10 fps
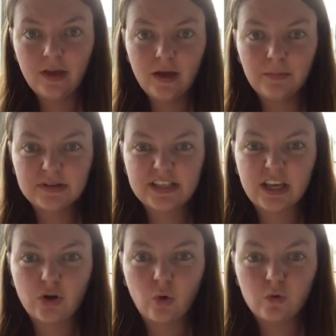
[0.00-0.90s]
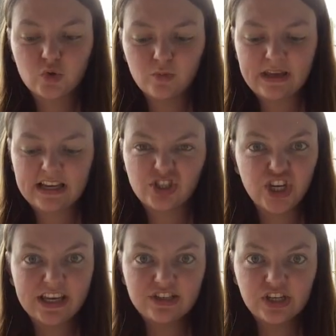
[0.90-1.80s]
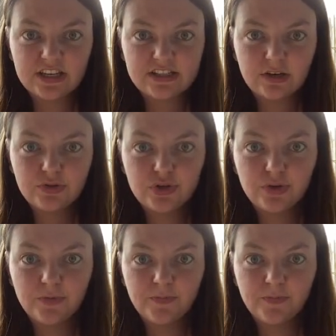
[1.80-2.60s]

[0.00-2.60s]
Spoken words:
but it can also make a shaky shake sound too.